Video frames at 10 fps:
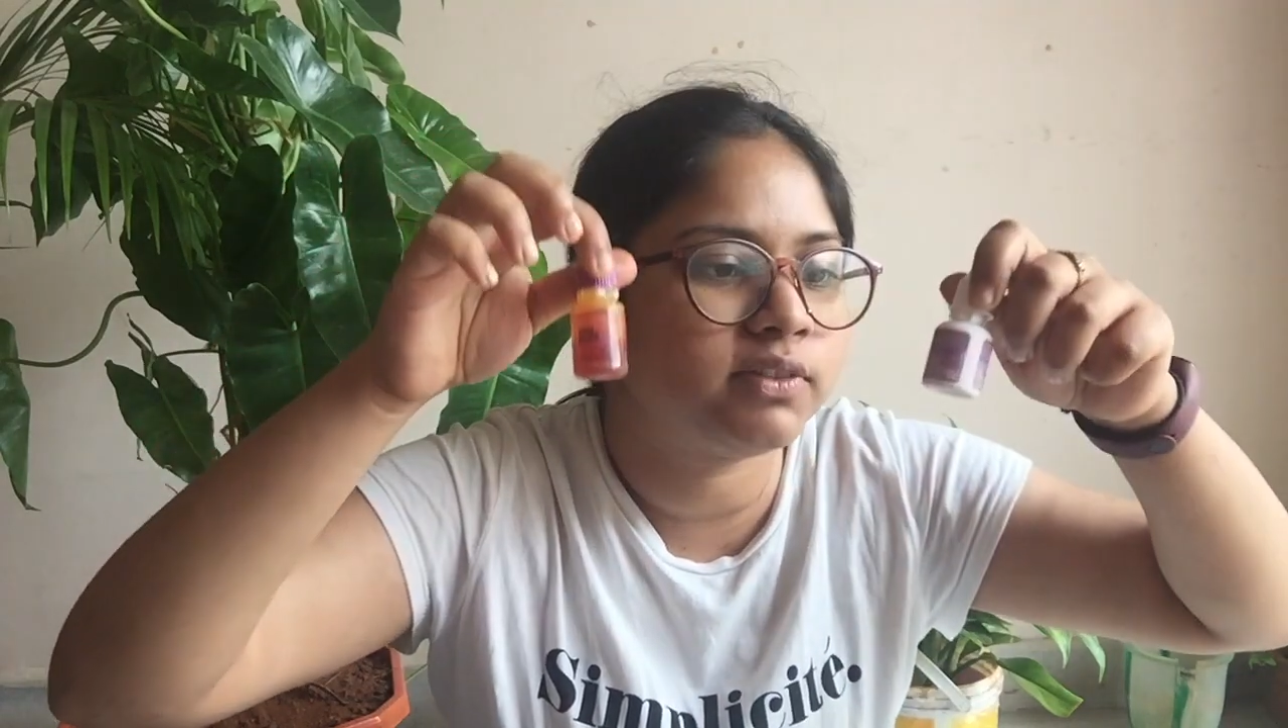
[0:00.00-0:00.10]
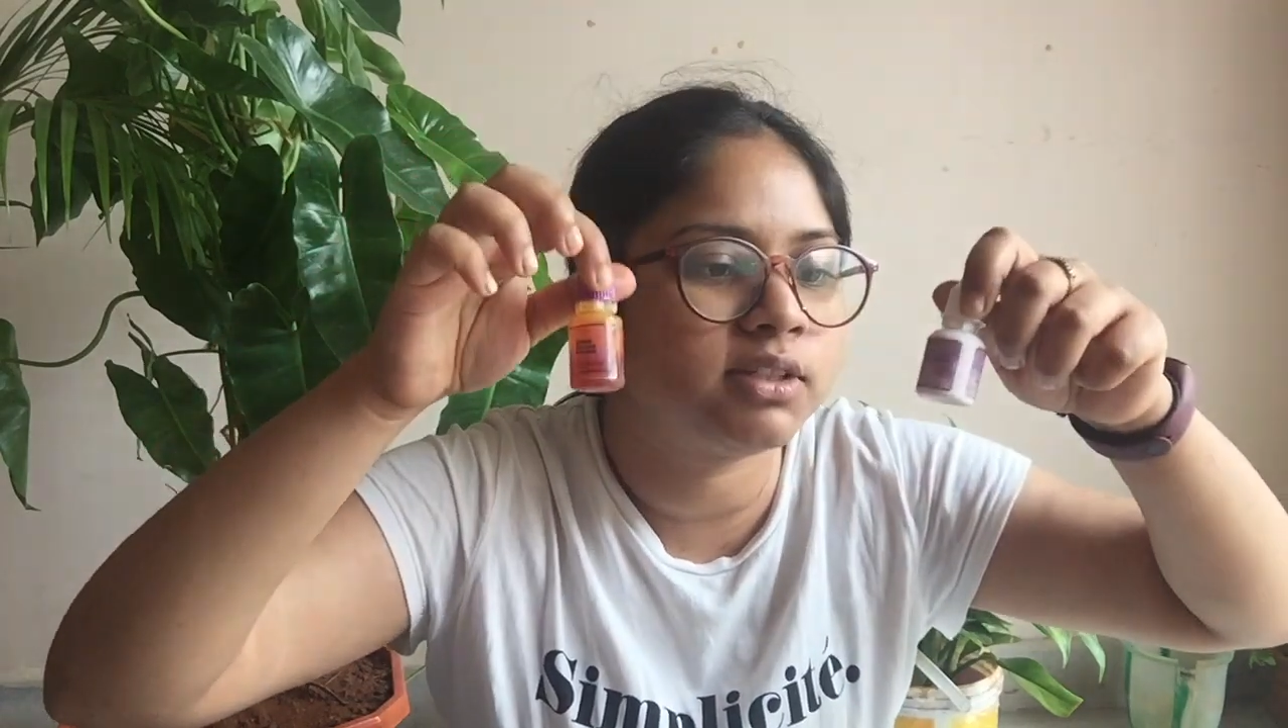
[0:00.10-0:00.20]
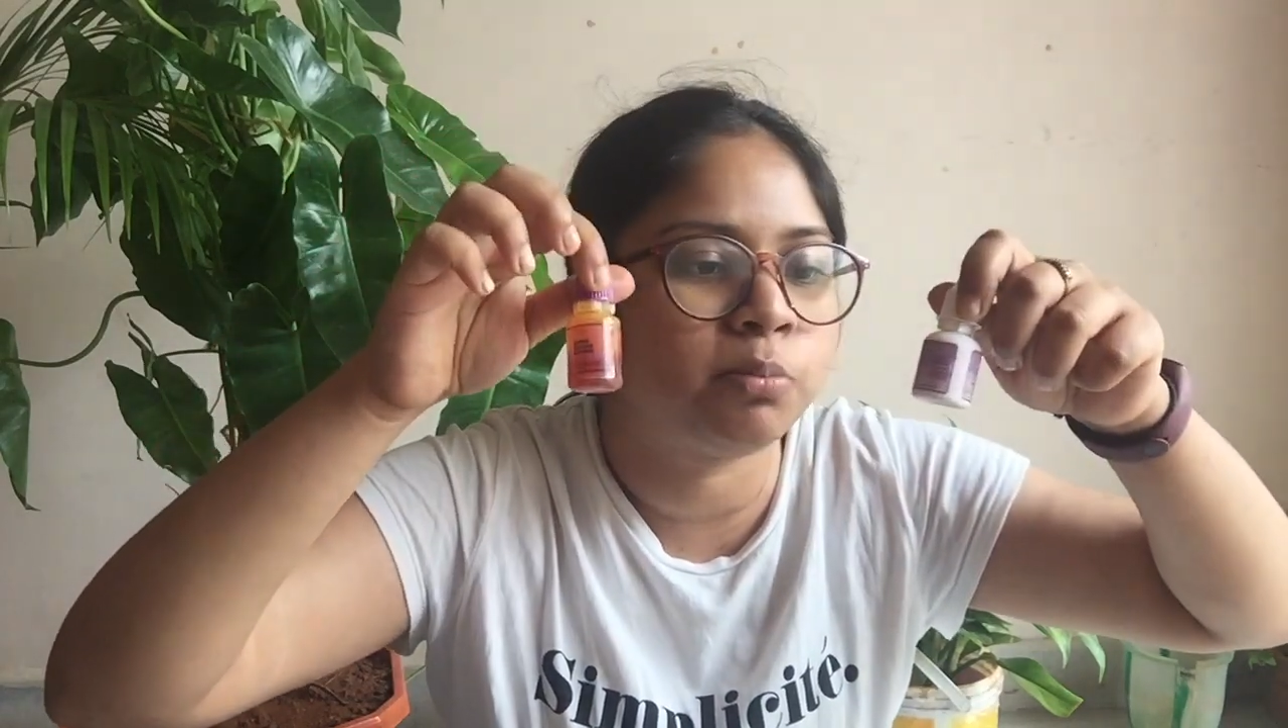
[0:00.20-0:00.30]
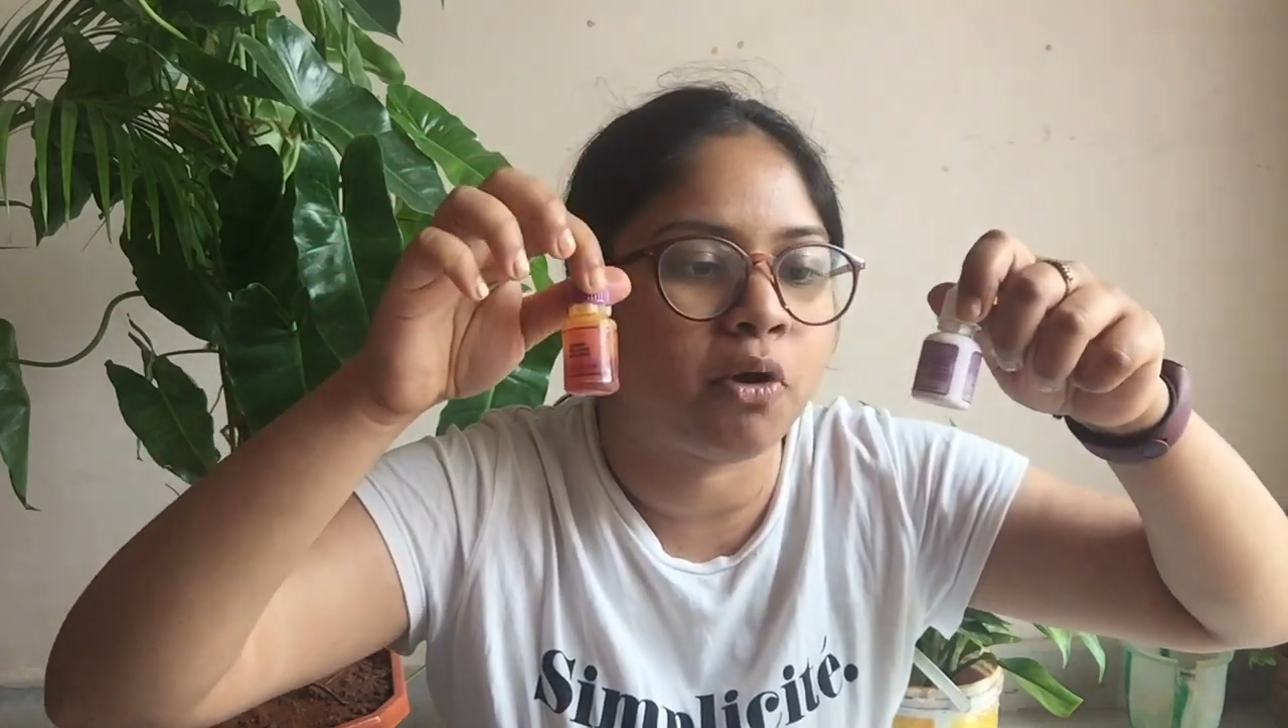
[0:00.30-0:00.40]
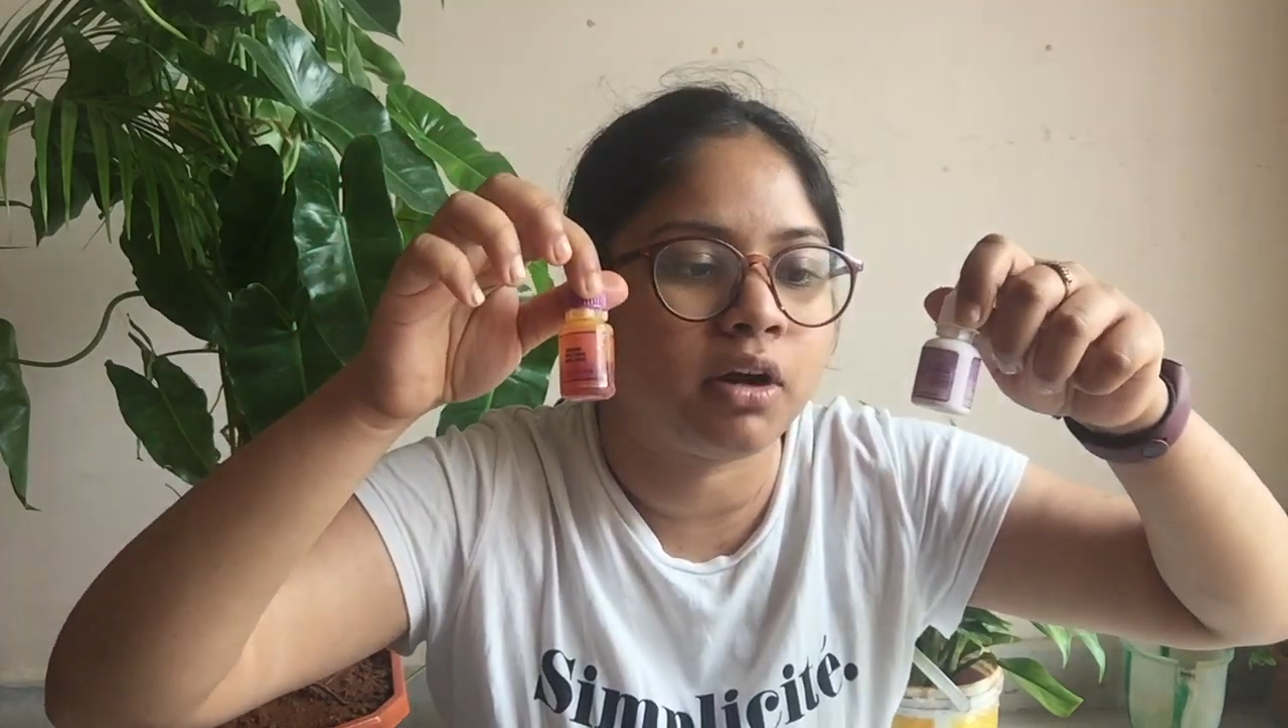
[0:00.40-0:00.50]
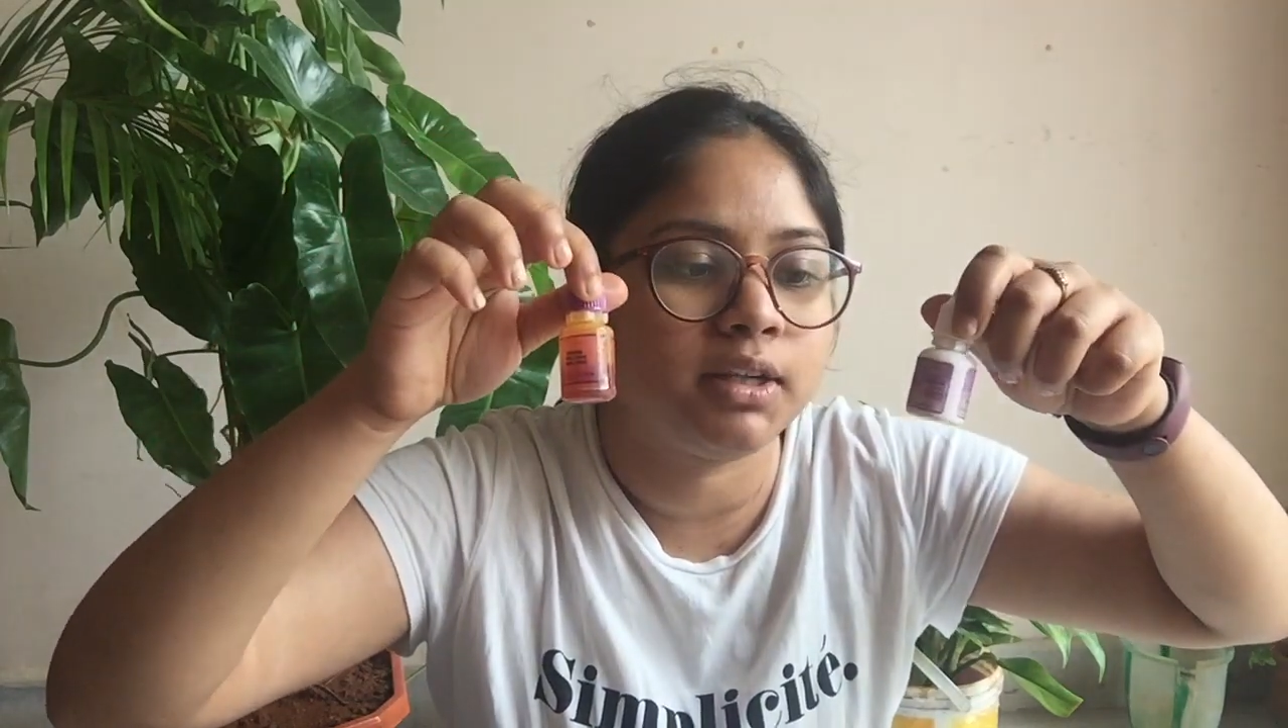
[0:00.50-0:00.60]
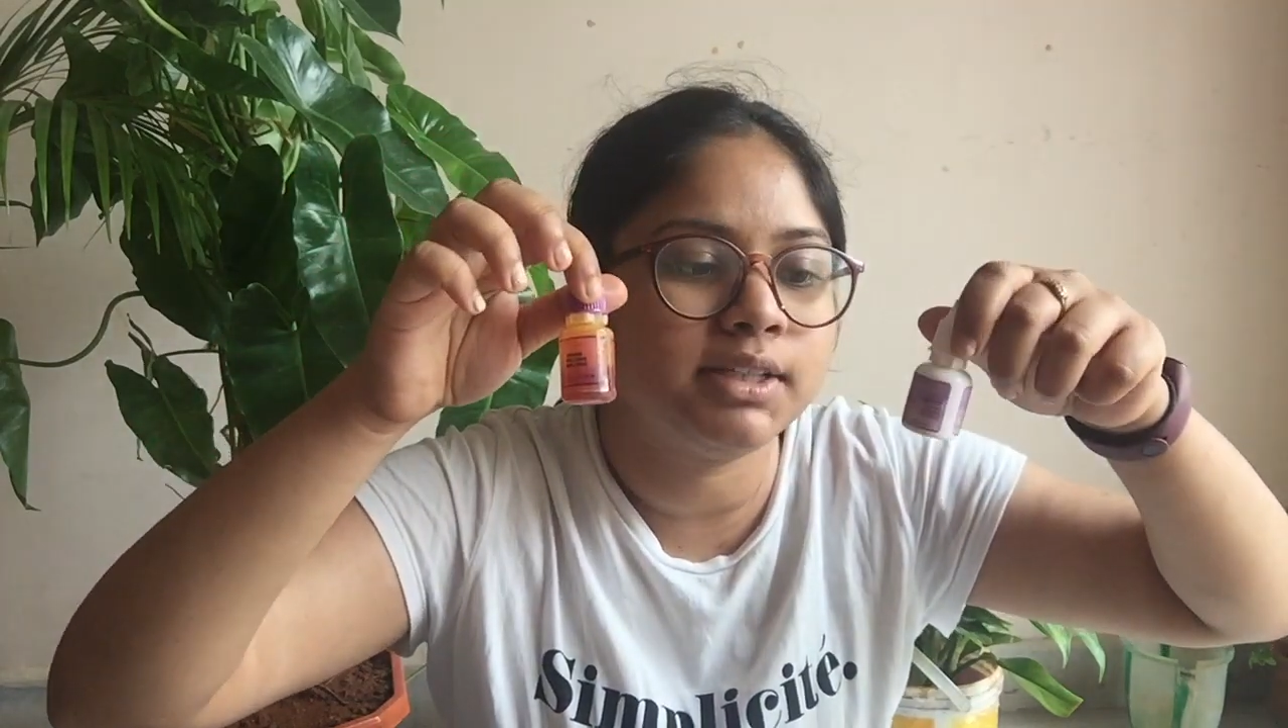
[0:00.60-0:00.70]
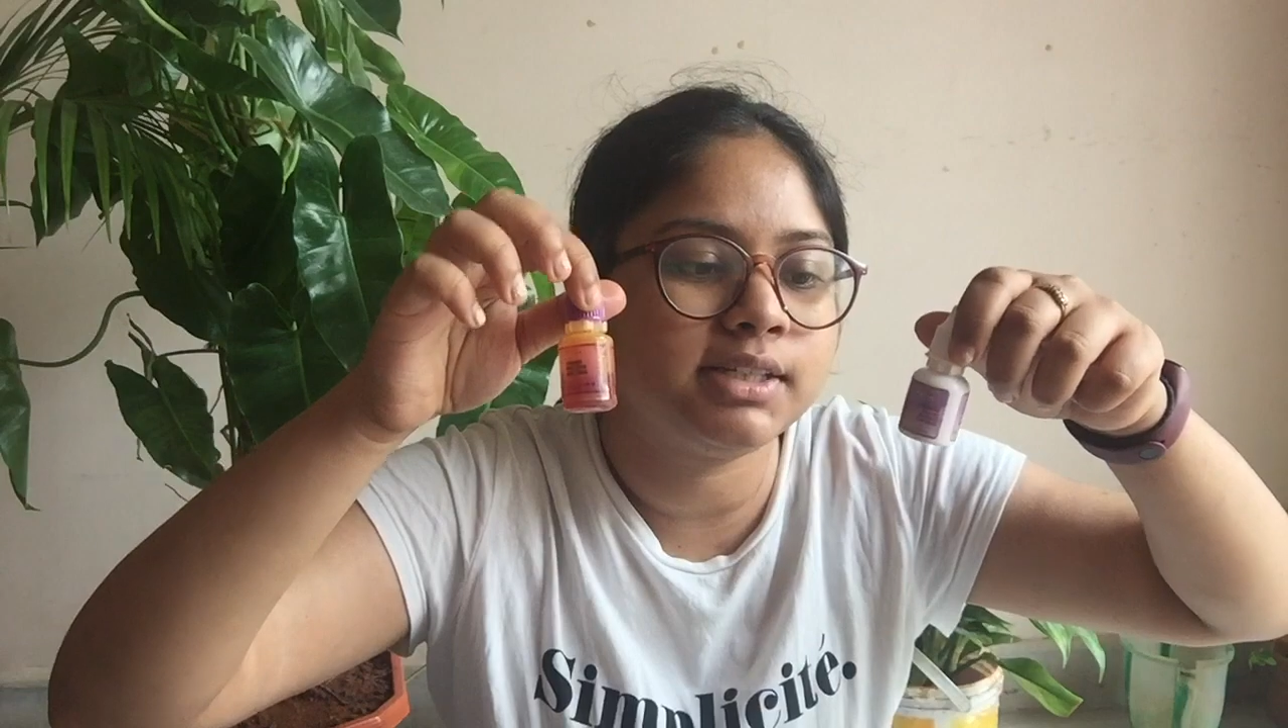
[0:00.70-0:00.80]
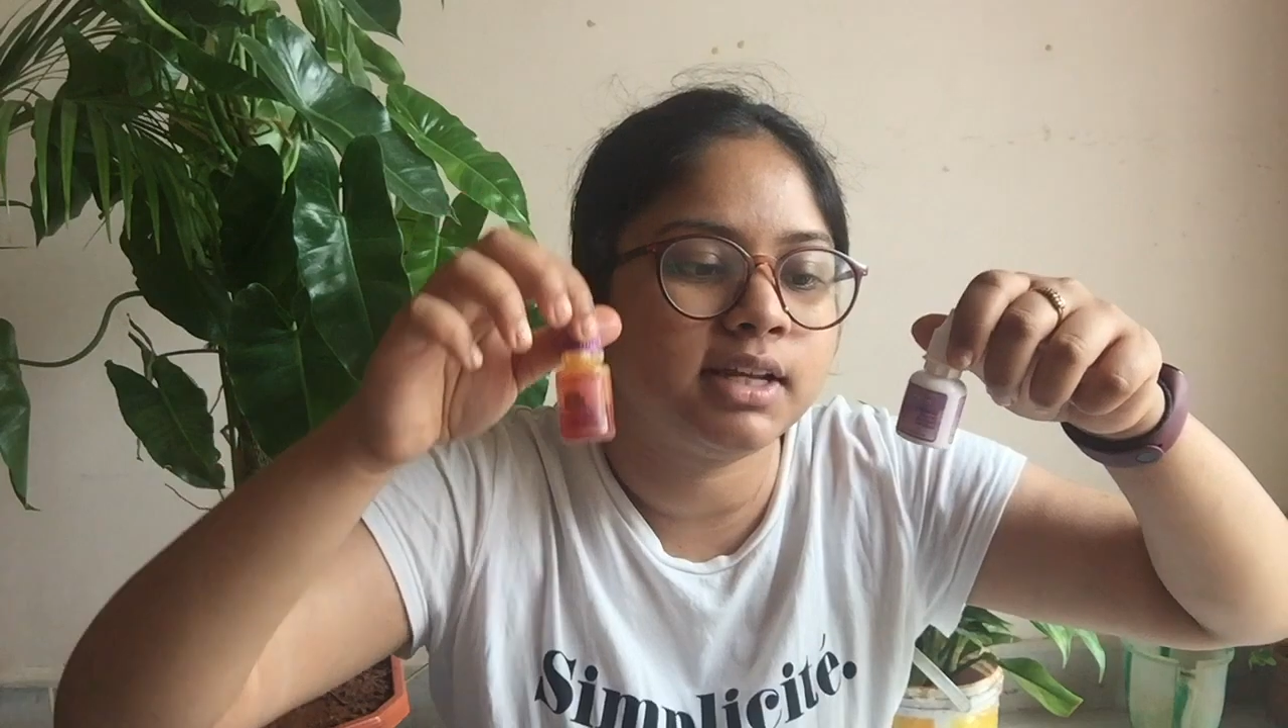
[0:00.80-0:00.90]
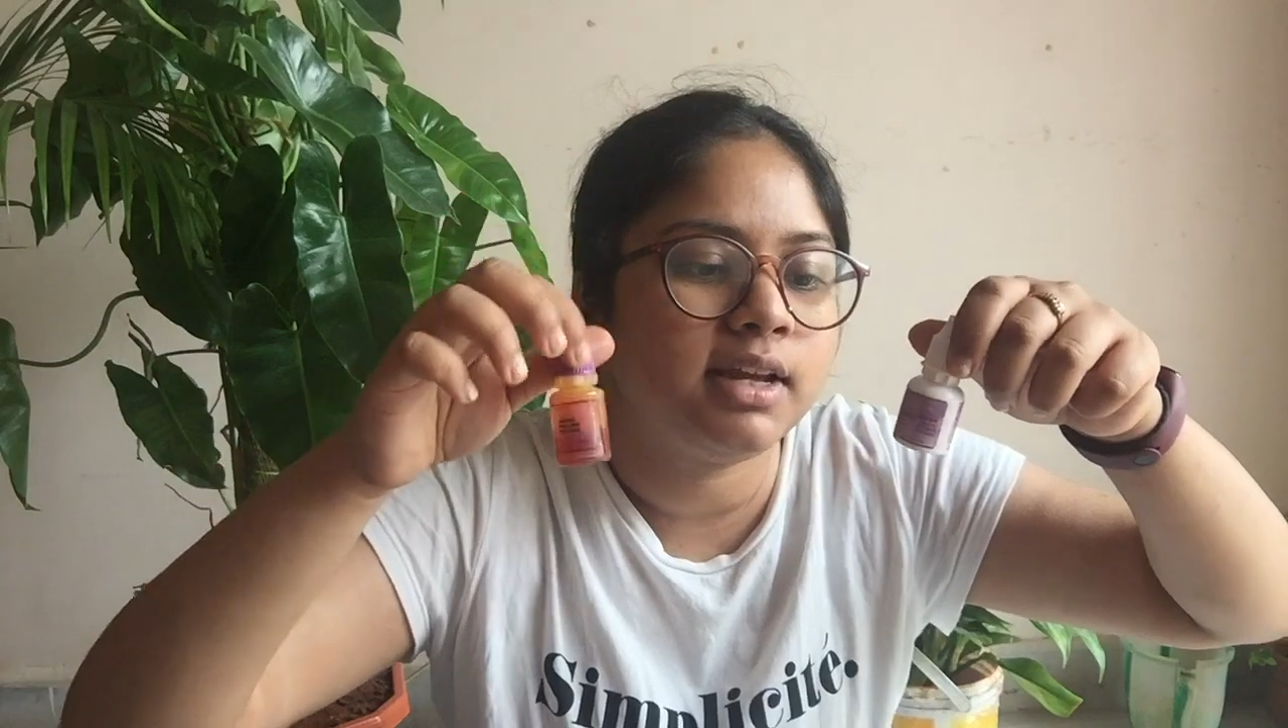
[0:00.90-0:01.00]
these
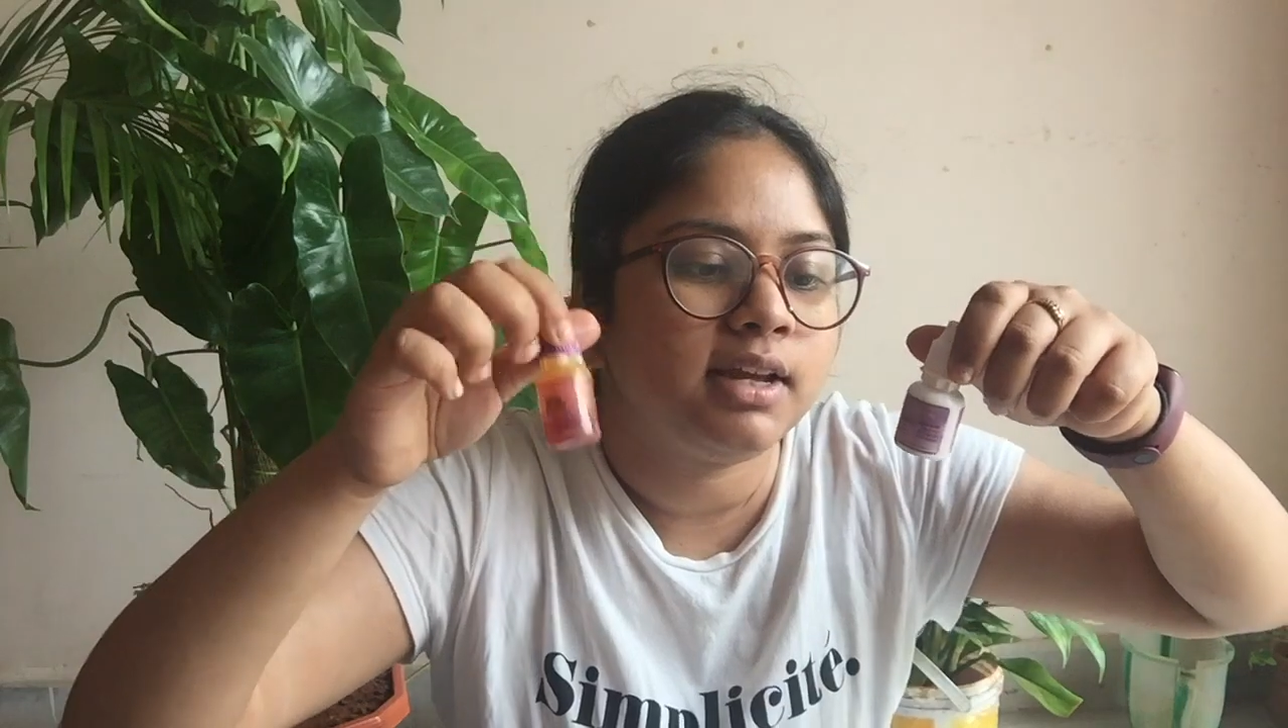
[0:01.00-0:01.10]
bottles,